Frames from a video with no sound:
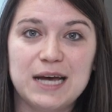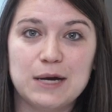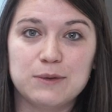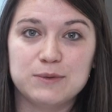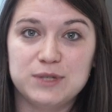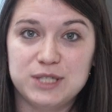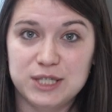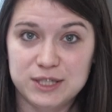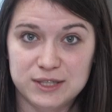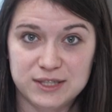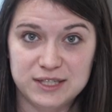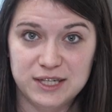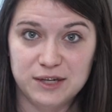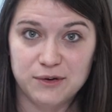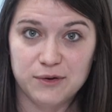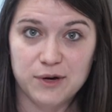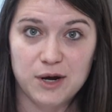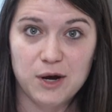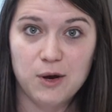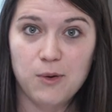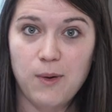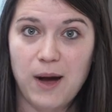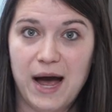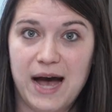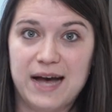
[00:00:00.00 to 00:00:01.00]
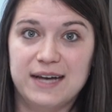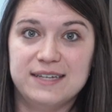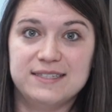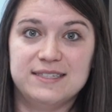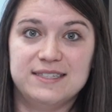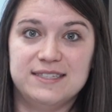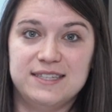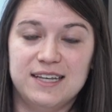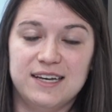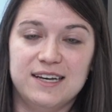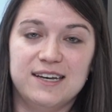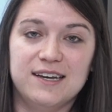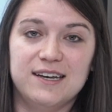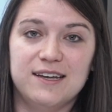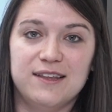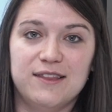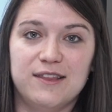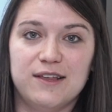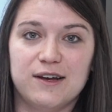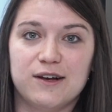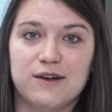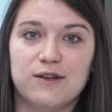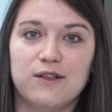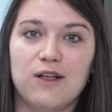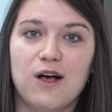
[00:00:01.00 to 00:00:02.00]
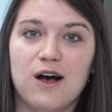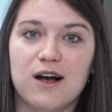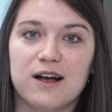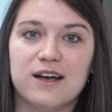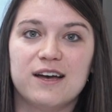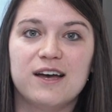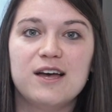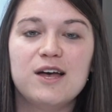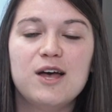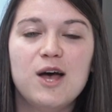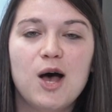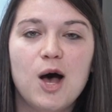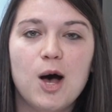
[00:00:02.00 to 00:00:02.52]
0 as the clock